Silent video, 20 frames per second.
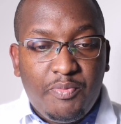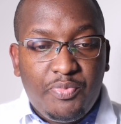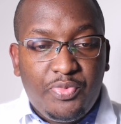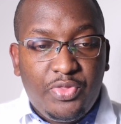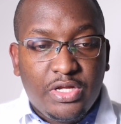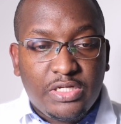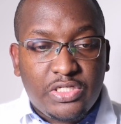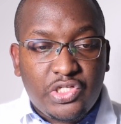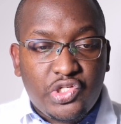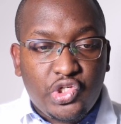
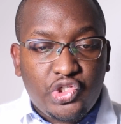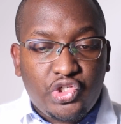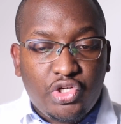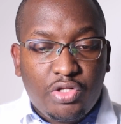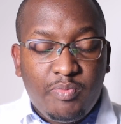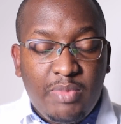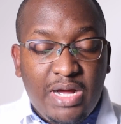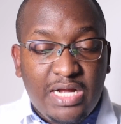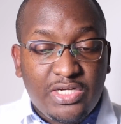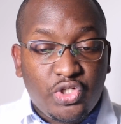the social
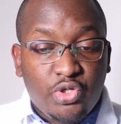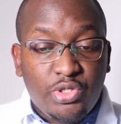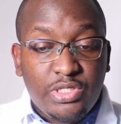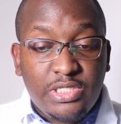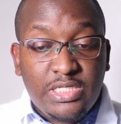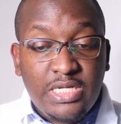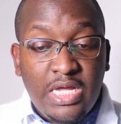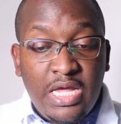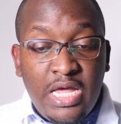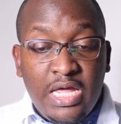
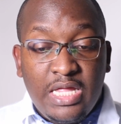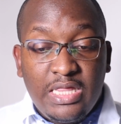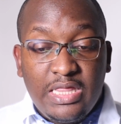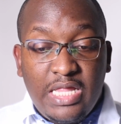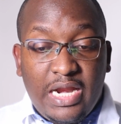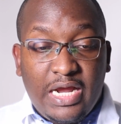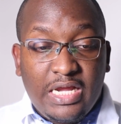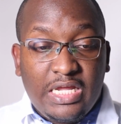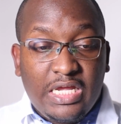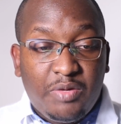buttons
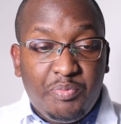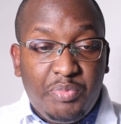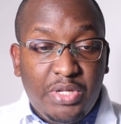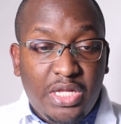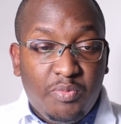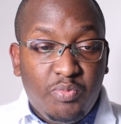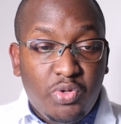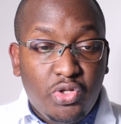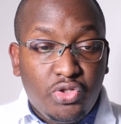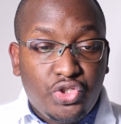that I can be
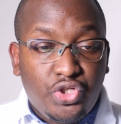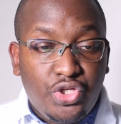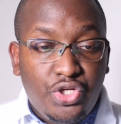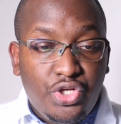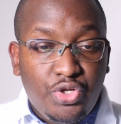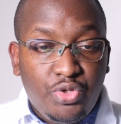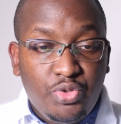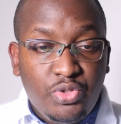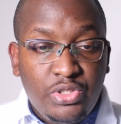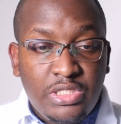able to
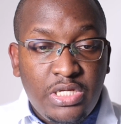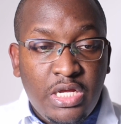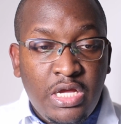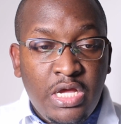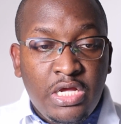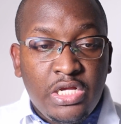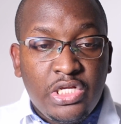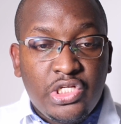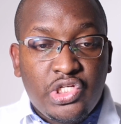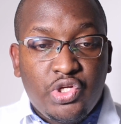use.
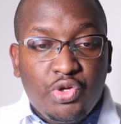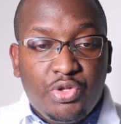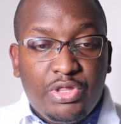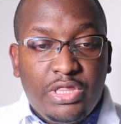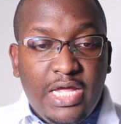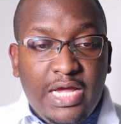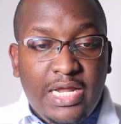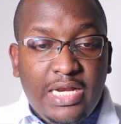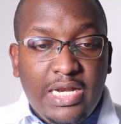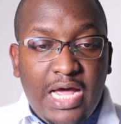So
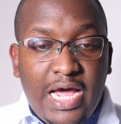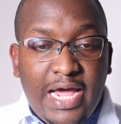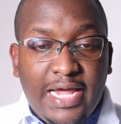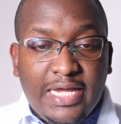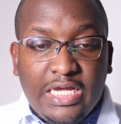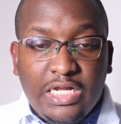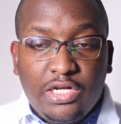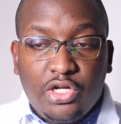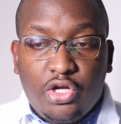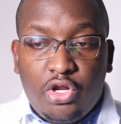then I
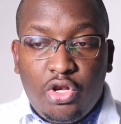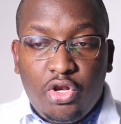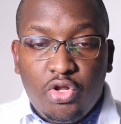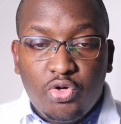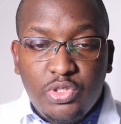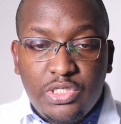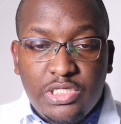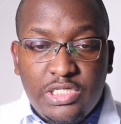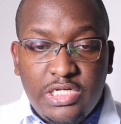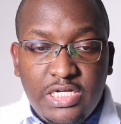can
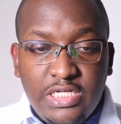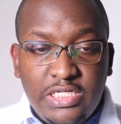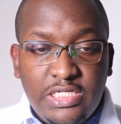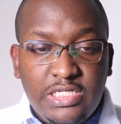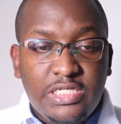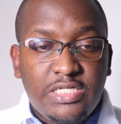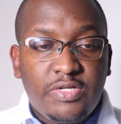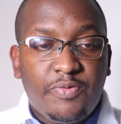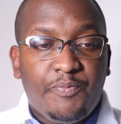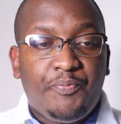close
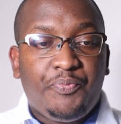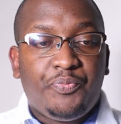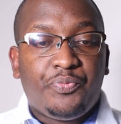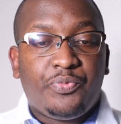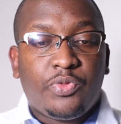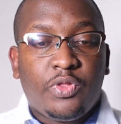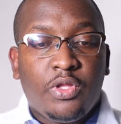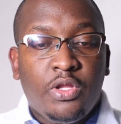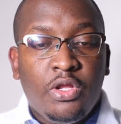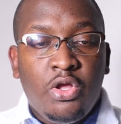this.
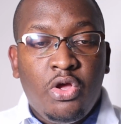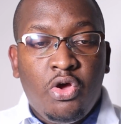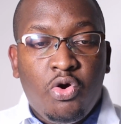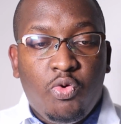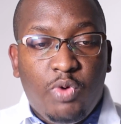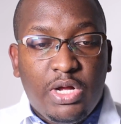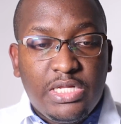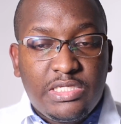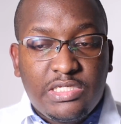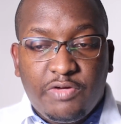
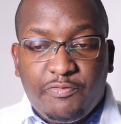Once